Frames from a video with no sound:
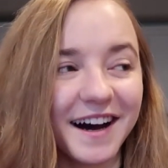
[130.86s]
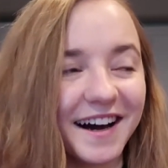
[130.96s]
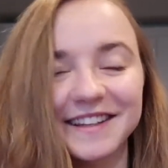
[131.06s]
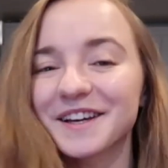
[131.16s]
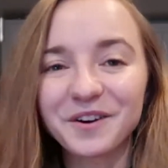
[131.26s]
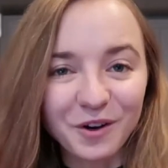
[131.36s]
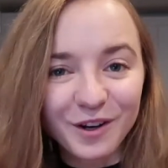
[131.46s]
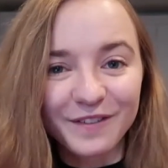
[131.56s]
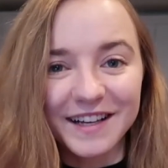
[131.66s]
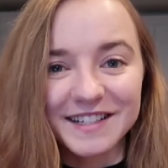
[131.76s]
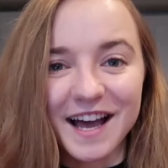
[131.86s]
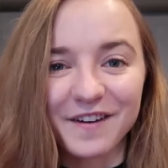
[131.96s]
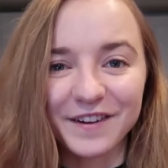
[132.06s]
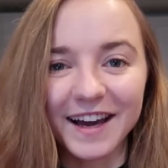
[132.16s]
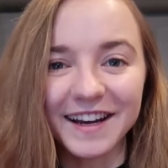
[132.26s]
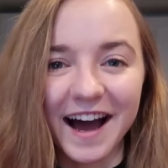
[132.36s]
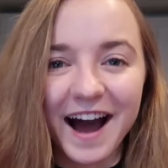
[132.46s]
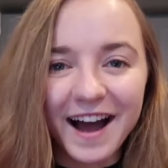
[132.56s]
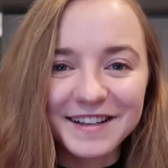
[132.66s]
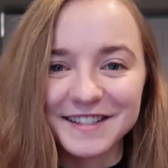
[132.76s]
I think all of us have kind of
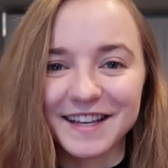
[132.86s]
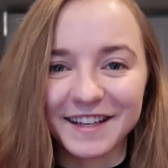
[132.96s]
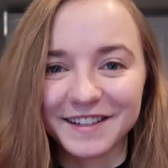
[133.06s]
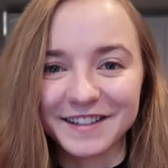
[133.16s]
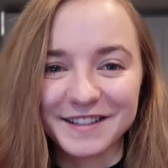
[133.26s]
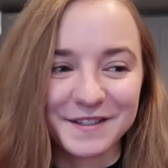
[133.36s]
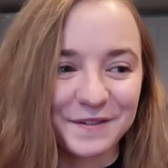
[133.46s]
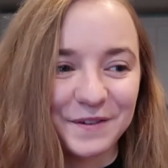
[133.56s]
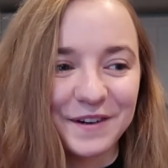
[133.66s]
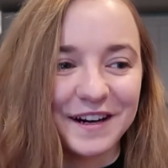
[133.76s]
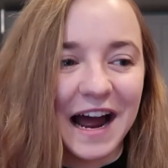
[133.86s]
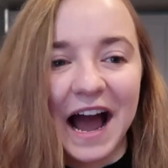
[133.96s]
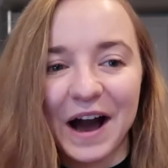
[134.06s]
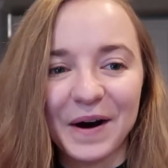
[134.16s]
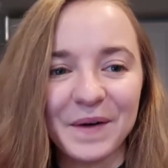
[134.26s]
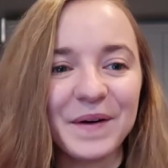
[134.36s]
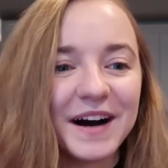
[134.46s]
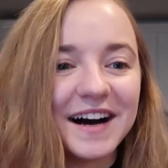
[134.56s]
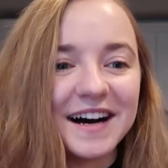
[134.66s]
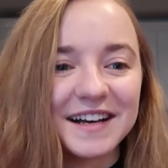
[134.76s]
high standards for how
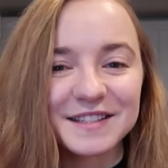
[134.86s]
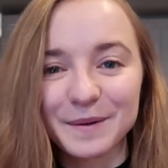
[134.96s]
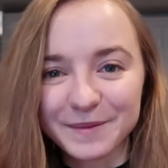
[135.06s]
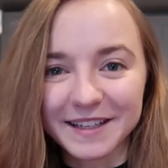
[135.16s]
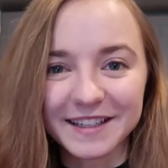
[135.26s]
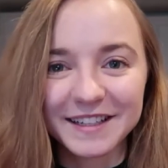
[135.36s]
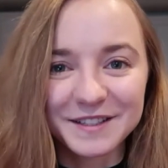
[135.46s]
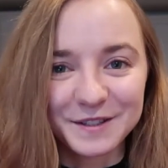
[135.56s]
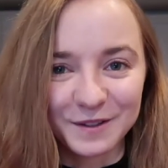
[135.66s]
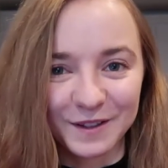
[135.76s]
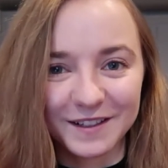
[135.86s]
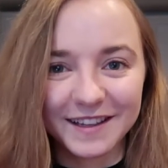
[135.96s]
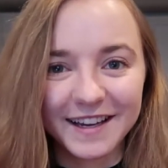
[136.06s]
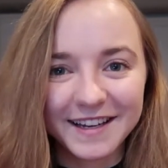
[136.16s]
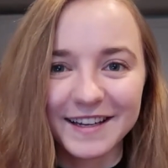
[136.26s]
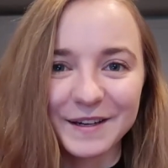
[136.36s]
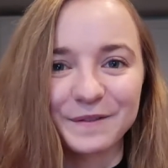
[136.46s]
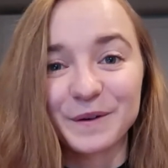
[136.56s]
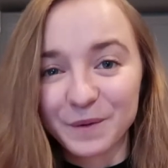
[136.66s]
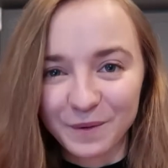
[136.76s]
something needs to look like
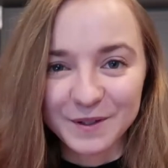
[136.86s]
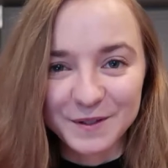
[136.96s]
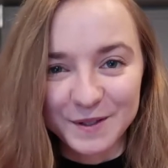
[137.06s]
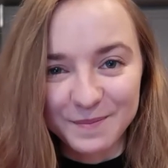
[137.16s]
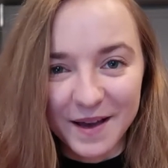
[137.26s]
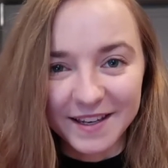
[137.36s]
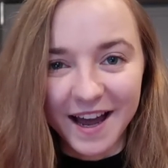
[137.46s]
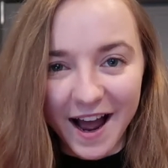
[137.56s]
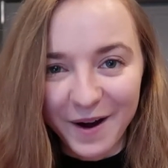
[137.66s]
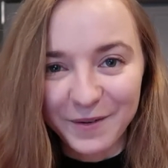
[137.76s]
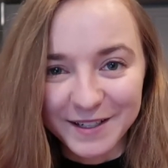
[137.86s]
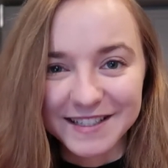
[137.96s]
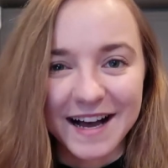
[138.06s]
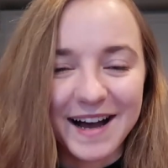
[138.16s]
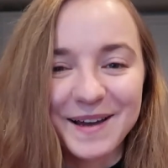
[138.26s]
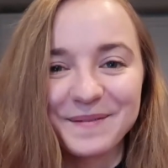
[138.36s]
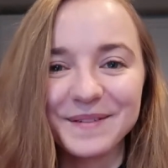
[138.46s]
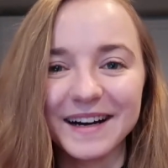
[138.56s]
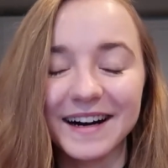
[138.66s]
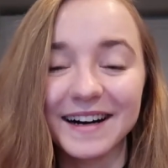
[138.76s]
if we want to spend our
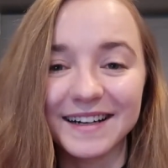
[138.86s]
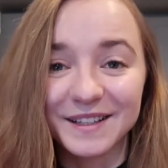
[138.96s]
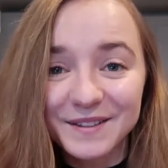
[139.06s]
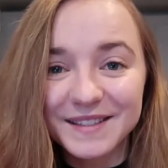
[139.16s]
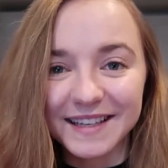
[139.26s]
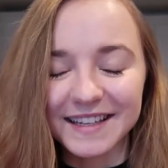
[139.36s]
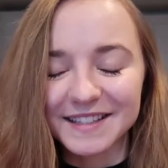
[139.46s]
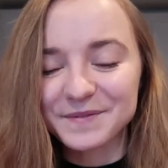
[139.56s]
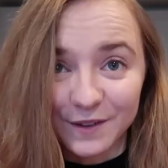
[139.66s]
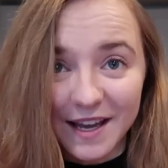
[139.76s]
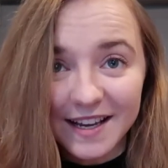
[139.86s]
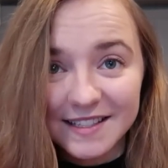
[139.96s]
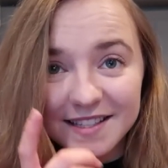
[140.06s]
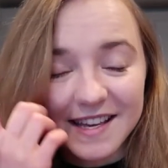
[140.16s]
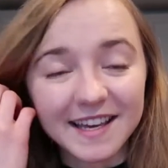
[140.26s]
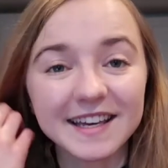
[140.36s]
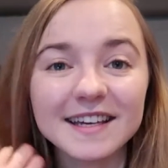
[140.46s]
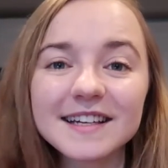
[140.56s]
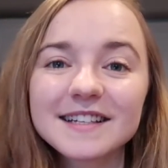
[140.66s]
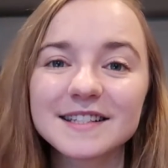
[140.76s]
time using it. So next
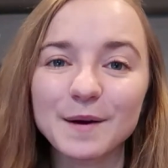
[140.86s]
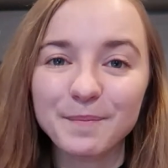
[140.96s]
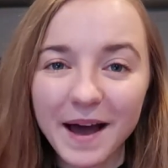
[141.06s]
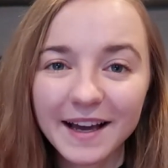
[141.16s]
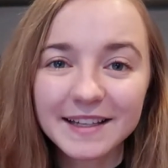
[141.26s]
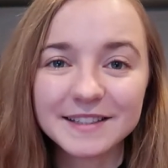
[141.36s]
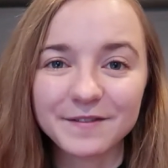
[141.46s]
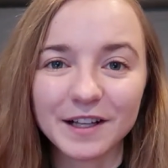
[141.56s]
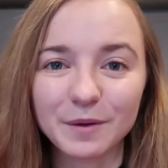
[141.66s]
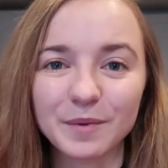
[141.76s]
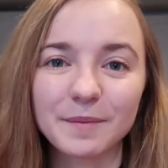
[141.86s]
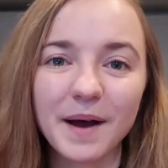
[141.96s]
is a backend developer.